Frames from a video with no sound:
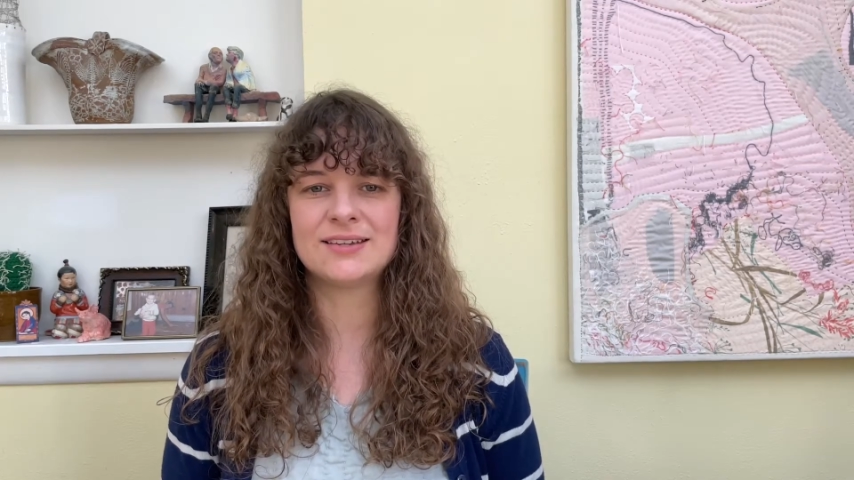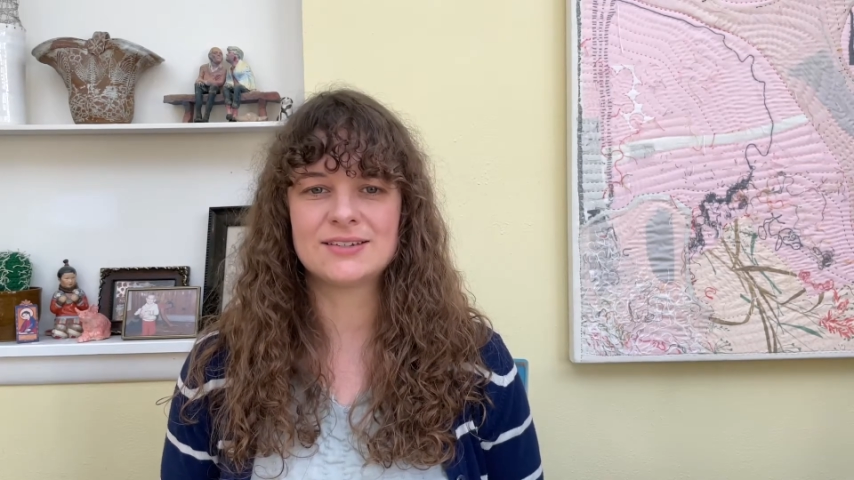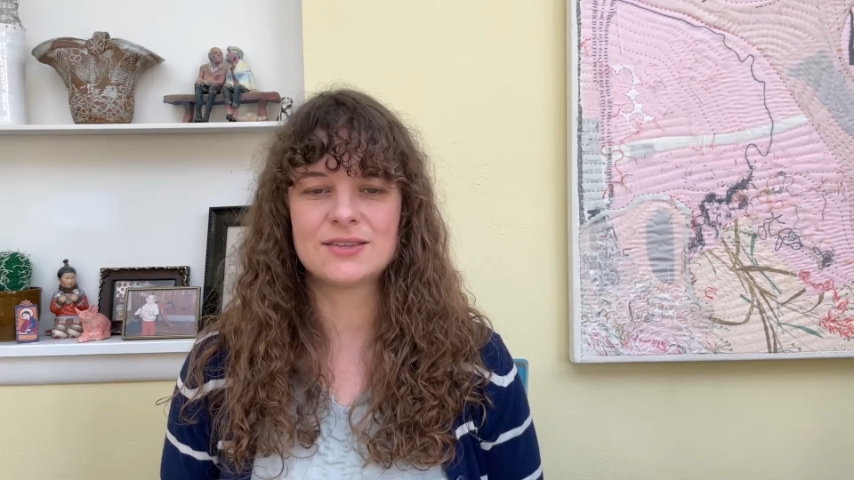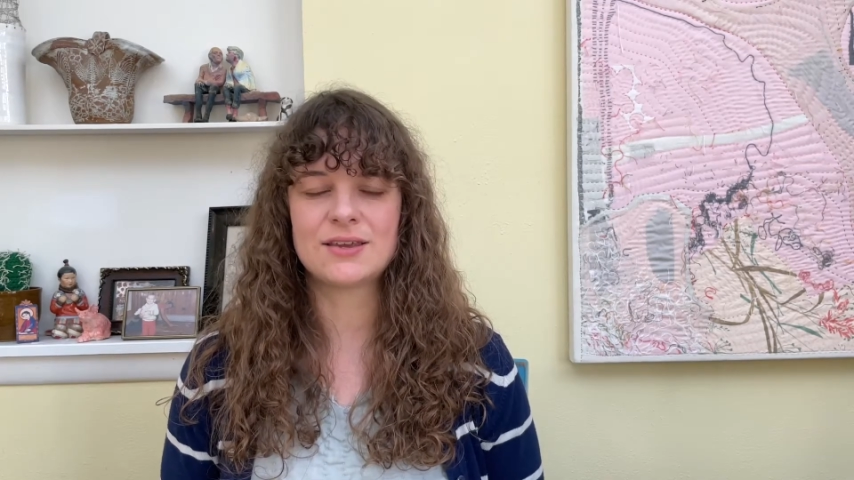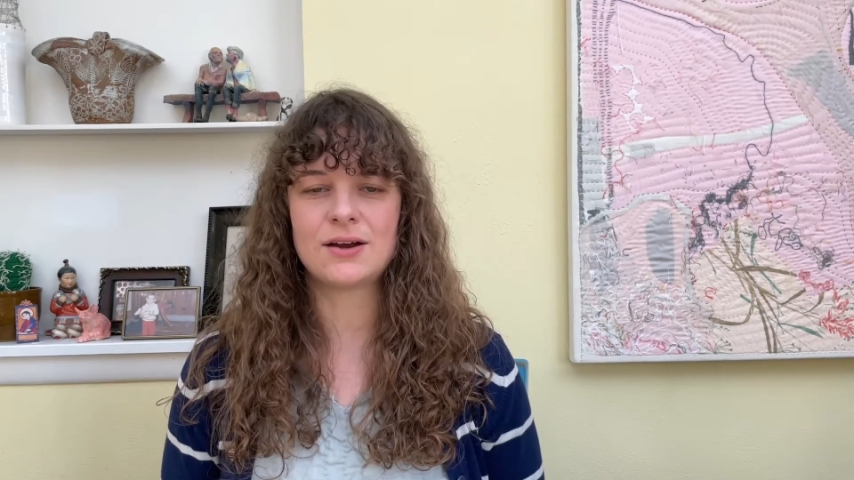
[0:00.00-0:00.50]

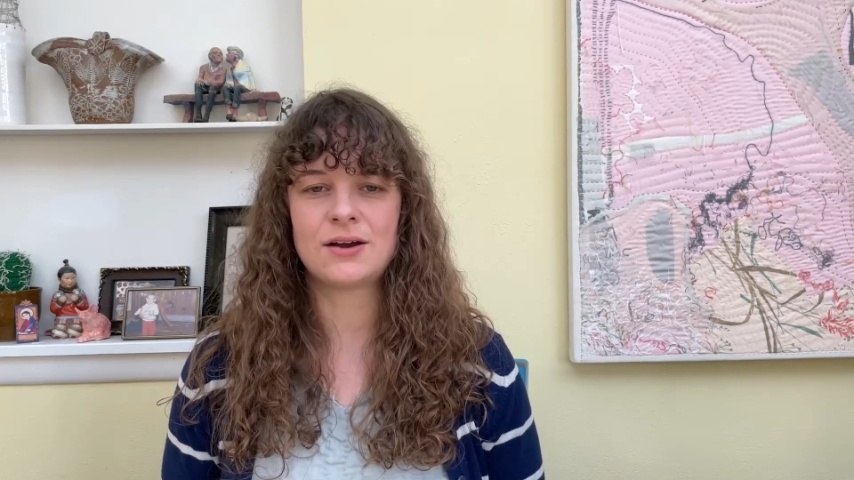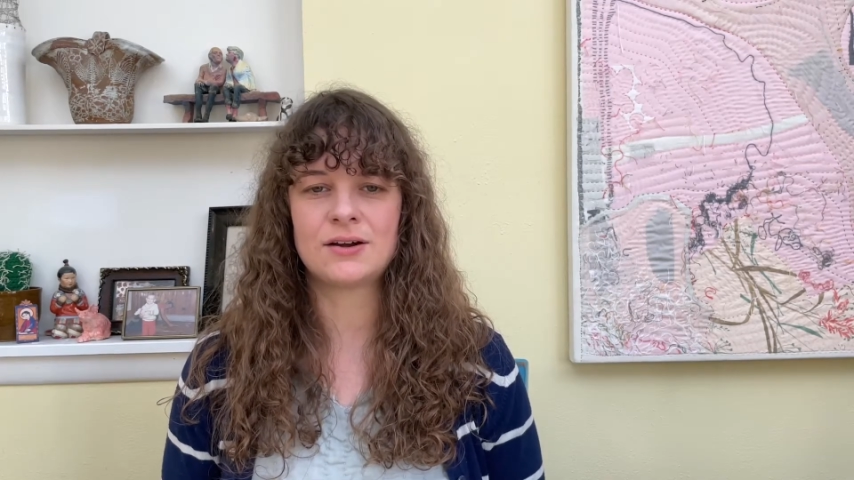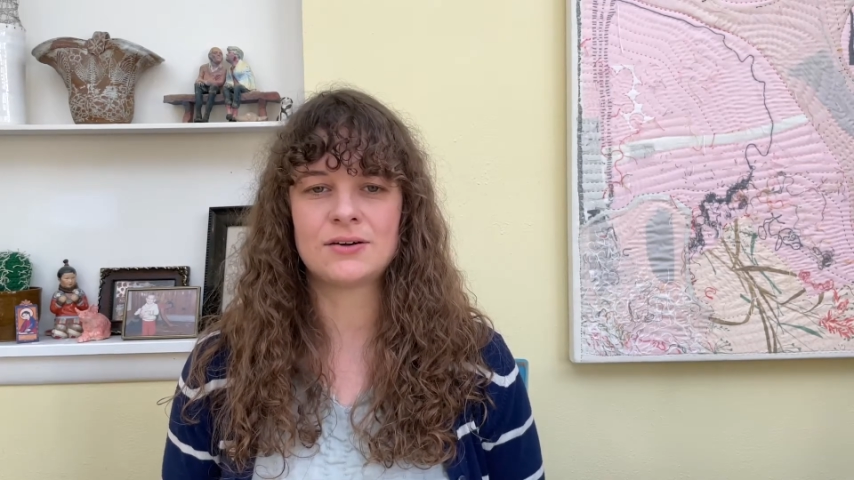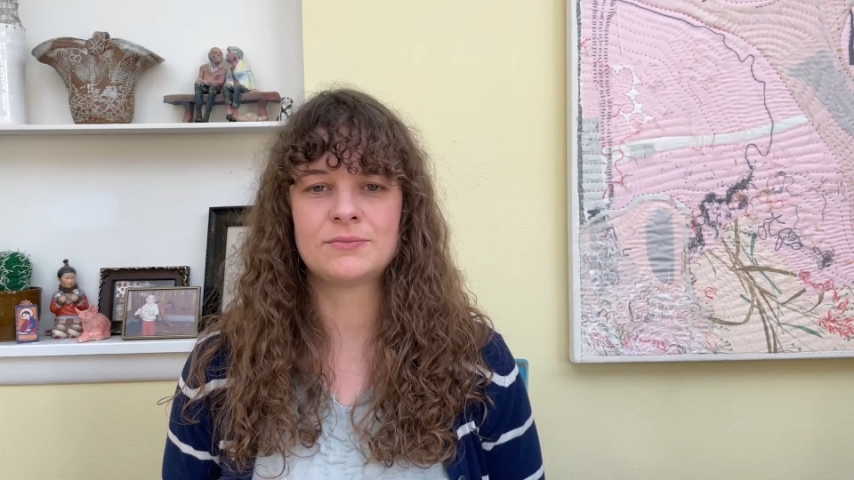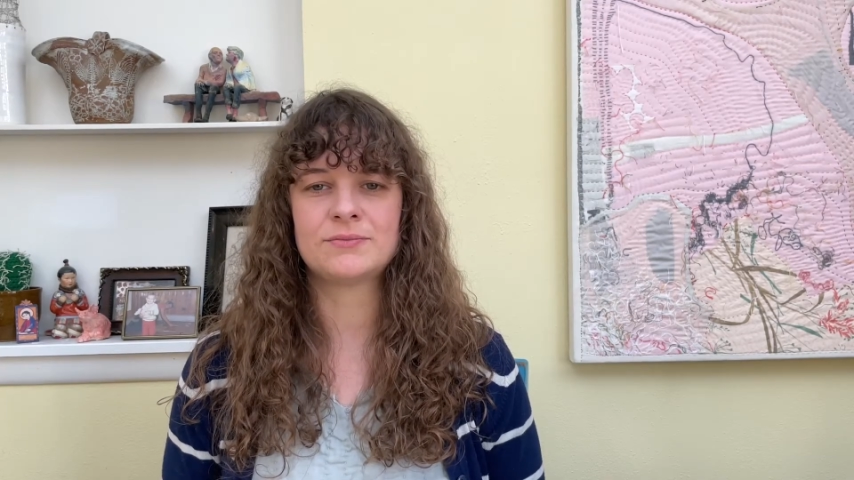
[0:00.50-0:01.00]
into the
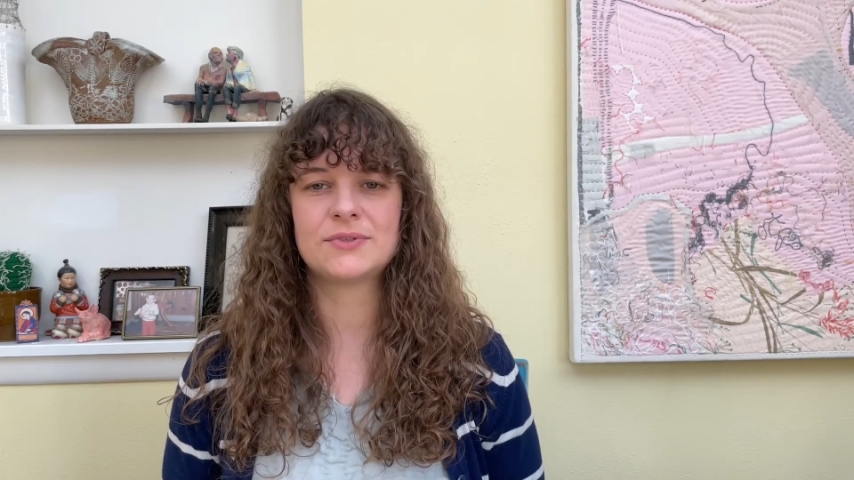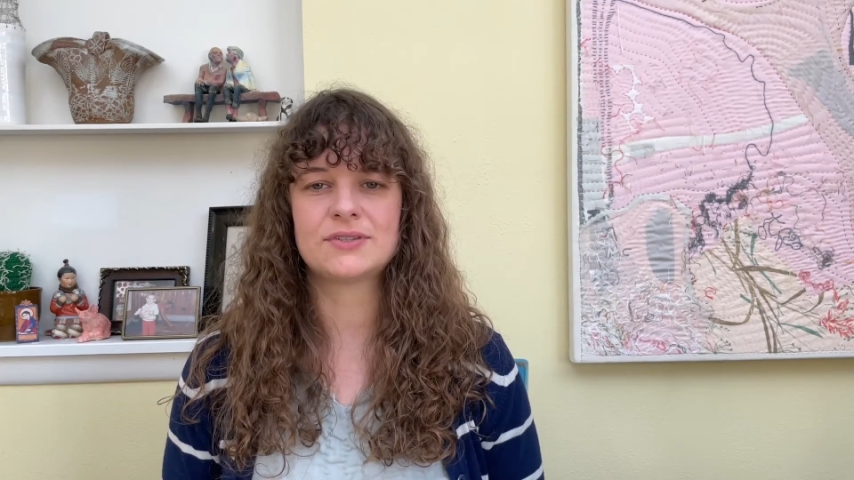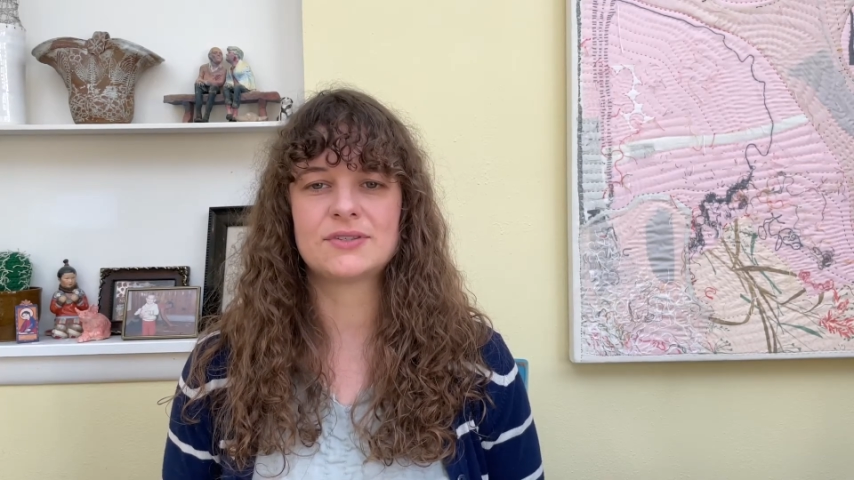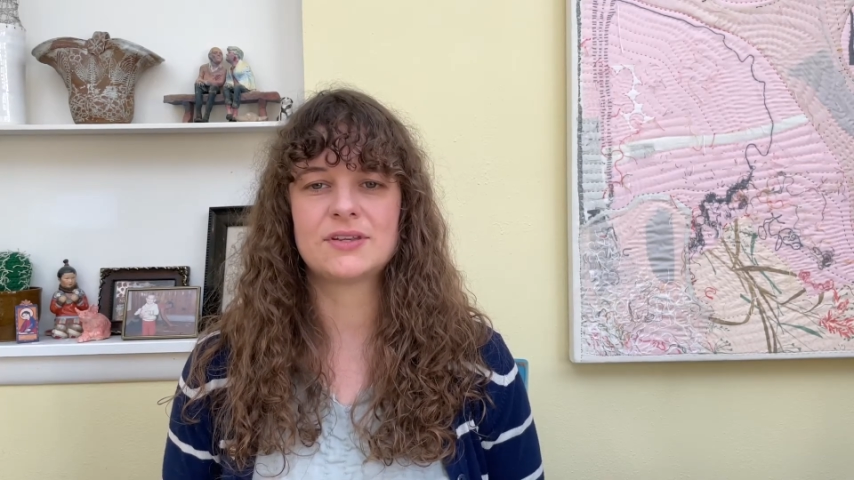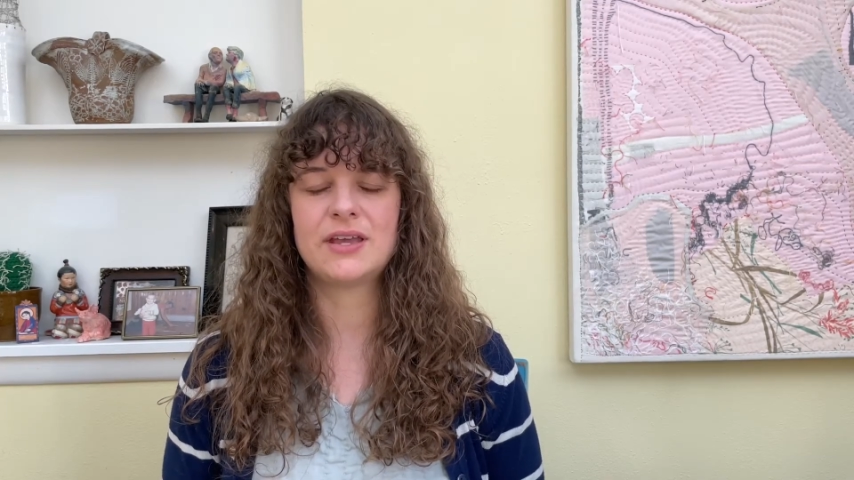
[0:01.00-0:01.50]

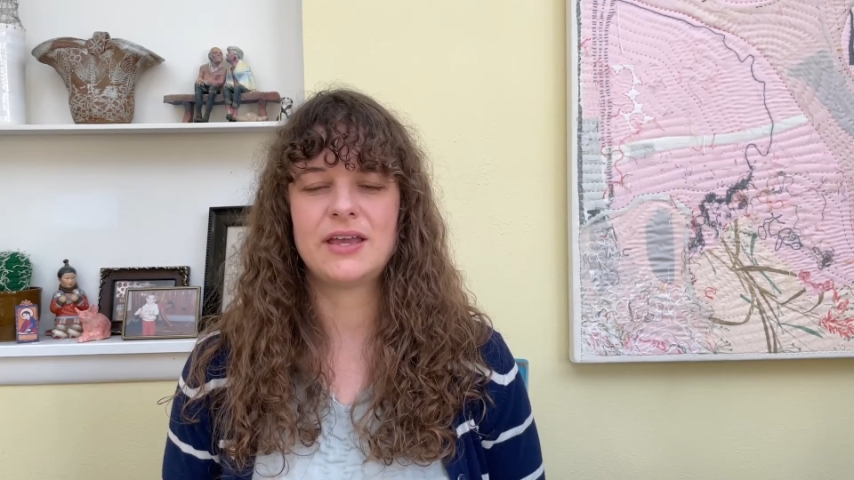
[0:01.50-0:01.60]
arms,